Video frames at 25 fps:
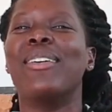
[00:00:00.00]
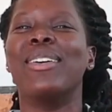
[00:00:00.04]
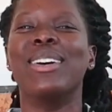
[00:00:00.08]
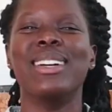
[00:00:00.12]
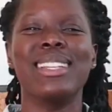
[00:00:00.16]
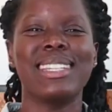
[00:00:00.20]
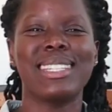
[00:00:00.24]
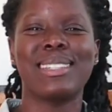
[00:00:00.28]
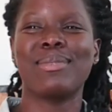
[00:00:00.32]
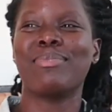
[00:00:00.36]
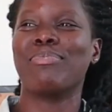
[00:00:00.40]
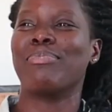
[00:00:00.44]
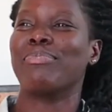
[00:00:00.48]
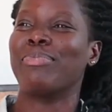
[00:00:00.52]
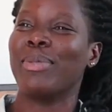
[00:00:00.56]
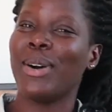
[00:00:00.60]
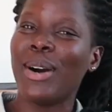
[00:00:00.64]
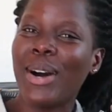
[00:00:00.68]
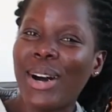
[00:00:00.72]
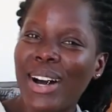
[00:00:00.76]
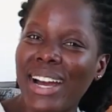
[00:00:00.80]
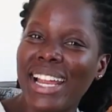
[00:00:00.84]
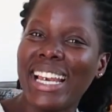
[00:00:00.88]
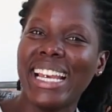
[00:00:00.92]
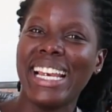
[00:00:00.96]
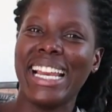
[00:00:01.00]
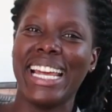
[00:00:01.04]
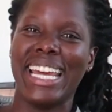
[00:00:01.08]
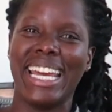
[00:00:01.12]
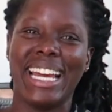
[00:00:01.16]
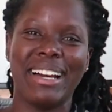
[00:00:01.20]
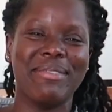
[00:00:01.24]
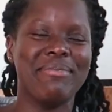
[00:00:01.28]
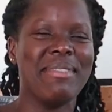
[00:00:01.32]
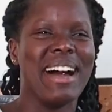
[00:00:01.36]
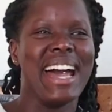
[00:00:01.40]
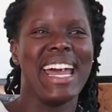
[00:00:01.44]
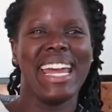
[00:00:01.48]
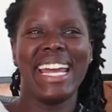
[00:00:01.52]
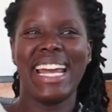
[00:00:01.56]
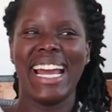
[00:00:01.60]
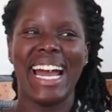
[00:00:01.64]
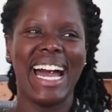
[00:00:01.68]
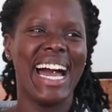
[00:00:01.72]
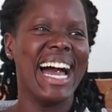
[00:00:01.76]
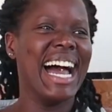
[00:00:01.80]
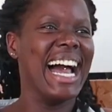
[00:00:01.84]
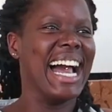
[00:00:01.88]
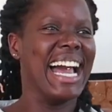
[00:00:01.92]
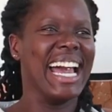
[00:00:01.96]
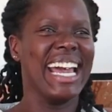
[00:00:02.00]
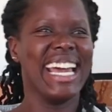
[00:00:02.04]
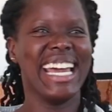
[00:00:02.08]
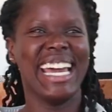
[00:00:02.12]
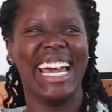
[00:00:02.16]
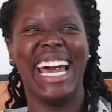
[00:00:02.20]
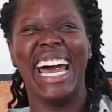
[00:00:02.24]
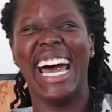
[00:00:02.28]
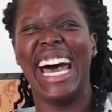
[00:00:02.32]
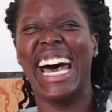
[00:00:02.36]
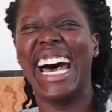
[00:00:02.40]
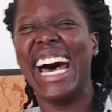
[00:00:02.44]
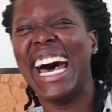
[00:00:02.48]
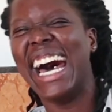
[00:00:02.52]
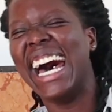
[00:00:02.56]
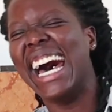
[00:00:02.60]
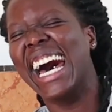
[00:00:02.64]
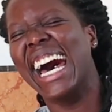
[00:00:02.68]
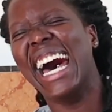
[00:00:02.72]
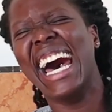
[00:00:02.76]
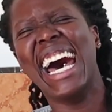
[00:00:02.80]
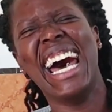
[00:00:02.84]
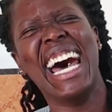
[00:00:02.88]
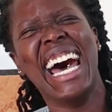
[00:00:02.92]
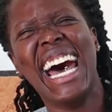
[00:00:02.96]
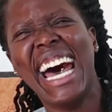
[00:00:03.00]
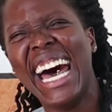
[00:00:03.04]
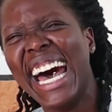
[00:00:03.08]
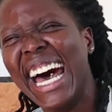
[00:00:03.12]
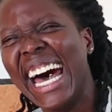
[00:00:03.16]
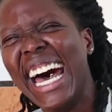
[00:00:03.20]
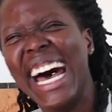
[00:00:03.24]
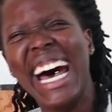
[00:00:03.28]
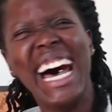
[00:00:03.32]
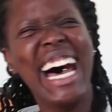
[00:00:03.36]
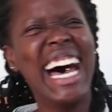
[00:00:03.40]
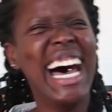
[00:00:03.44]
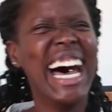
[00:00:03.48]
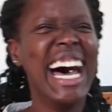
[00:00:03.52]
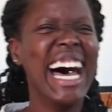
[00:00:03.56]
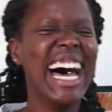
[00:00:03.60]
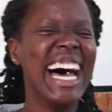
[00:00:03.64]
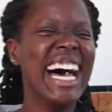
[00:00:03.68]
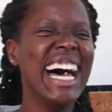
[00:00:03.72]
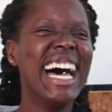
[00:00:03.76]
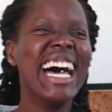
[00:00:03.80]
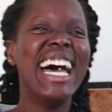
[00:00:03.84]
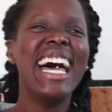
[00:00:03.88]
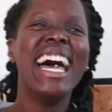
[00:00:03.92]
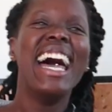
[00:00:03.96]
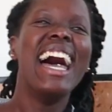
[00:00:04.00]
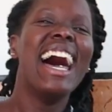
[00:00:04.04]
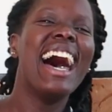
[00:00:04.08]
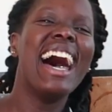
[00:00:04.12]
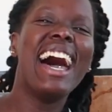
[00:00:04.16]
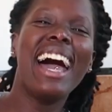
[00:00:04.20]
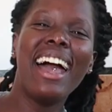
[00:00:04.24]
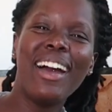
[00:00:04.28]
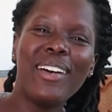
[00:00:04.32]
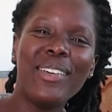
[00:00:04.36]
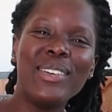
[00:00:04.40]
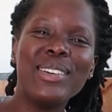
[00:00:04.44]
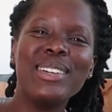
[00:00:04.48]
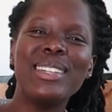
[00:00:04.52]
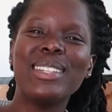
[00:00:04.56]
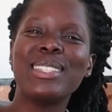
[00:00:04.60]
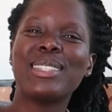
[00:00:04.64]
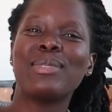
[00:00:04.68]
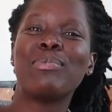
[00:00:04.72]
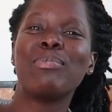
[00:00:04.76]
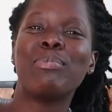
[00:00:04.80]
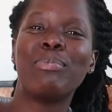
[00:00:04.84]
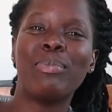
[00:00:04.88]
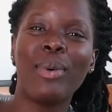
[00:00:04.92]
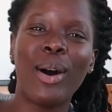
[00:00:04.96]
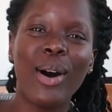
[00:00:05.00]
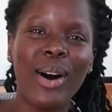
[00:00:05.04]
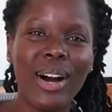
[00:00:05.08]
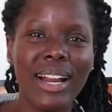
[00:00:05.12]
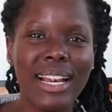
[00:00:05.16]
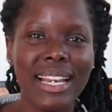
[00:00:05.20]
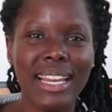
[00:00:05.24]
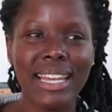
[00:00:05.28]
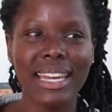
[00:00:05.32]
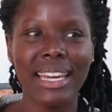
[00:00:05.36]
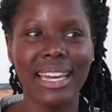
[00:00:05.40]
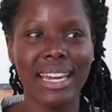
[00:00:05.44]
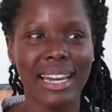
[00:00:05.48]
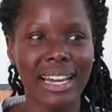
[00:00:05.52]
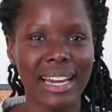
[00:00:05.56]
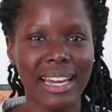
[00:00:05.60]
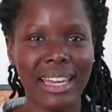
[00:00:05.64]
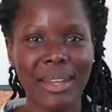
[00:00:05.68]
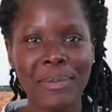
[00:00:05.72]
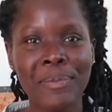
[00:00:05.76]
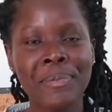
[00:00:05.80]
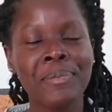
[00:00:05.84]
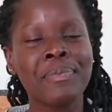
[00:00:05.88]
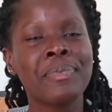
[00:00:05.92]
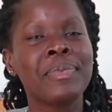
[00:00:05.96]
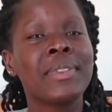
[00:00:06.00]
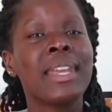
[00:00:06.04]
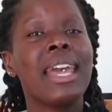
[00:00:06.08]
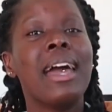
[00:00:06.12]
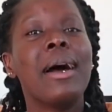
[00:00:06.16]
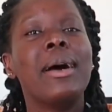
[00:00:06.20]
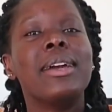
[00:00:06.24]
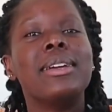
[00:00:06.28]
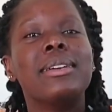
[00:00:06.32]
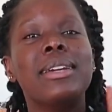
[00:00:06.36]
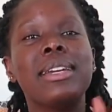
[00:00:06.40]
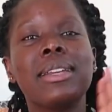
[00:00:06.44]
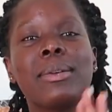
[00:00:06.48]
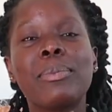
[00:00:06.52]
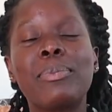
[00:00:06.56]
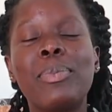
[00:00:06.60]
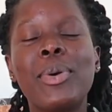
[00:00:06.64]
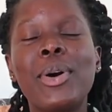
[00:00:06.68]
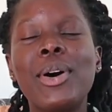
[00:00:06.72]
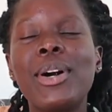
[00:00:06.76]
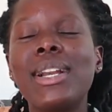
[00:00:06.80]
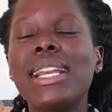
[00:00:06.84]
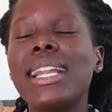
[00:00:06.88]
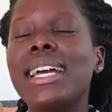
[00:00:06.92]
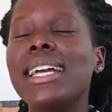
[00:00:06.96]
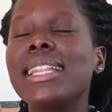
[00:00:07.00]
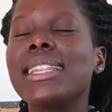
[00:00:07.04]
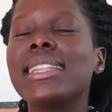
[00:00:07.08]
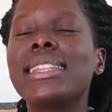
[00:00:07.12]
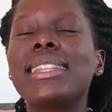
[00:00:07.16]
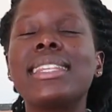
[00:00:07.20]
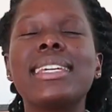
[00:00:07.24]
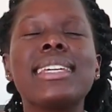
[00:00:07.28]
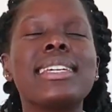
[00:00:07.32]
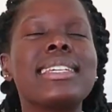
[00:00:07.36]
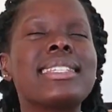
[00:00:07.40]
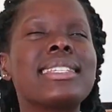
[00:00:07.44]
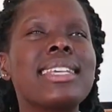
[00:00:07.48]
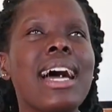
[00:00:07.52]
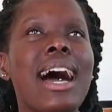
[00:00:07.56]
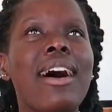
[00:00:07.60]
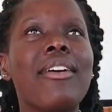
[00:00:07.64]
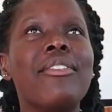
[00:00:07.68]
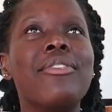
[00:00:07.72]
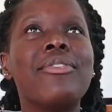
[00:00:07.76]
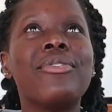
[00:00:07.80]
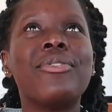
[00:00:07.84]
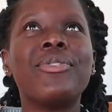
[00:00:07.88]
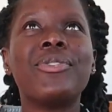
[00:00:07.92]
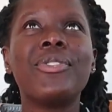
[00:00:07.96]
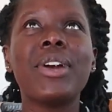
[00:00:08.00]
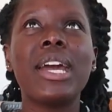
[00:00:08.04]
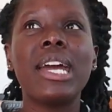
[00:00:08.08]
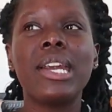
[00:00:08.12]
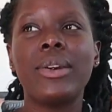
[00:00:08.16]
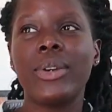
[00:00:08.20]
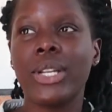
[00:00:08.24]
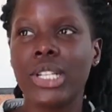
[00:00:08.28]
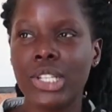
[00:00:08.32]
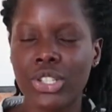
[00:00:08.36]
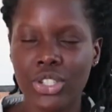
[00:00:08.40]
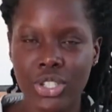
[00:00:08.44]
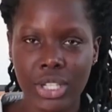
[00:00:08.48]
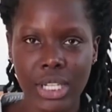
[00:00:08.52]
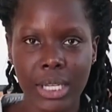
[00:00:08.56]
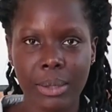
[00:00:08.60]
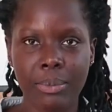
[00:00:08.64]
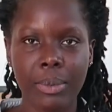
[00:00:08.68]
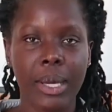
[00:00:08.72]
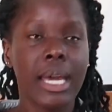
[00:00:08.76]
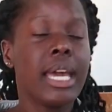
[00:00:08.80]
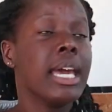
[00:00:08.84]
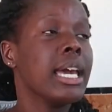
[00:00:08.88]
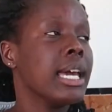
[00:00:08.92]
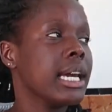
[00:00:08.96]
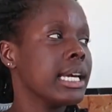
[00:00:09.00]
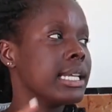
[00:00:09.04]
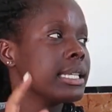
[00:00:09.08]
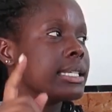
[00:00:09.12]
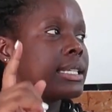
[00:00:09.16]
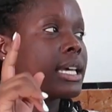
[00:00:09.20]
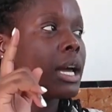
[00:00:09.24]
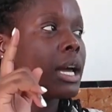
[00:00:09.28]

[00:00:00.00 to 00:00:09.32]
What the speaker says: was balling, my guy. I was balling. In Poland, things are very cheap. In